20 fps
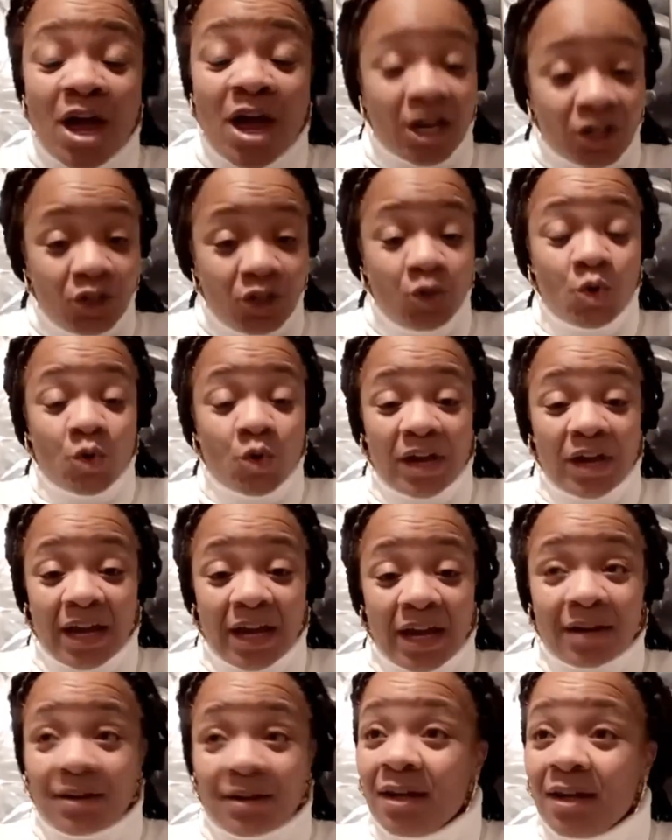You
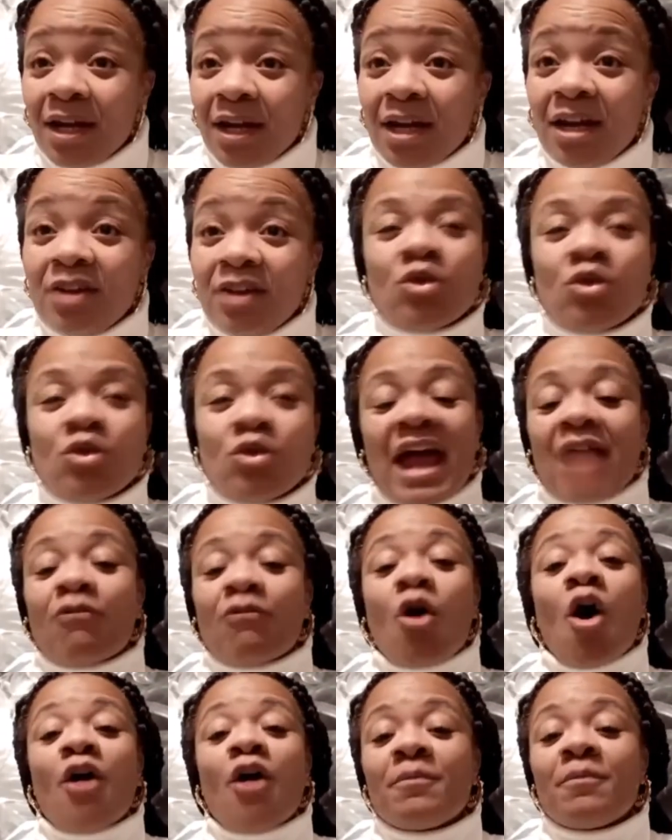can, you can have
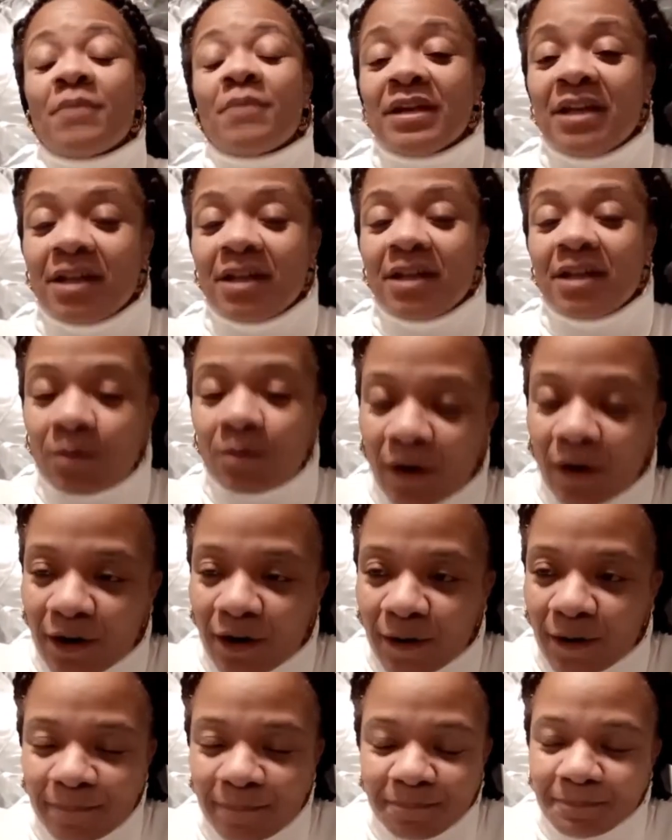all the money in the
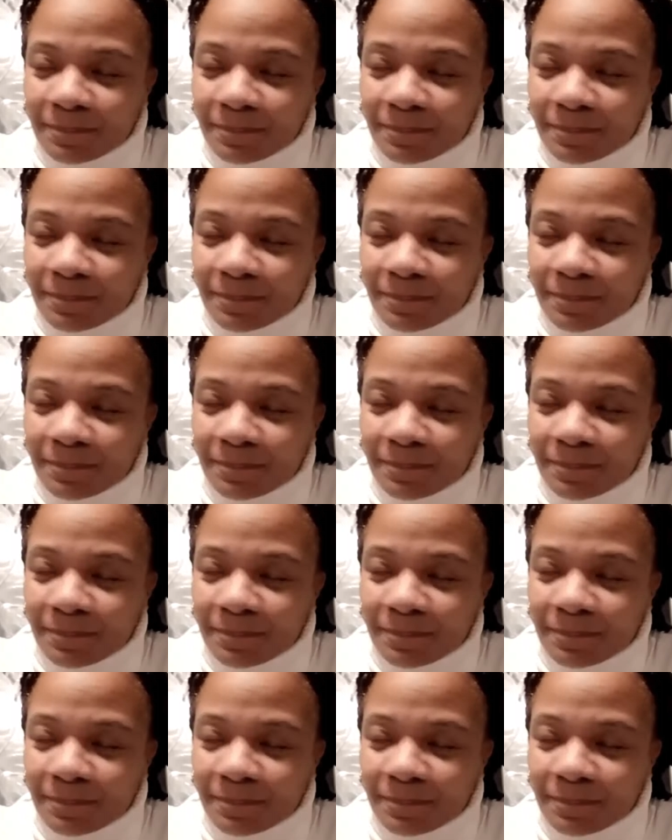world.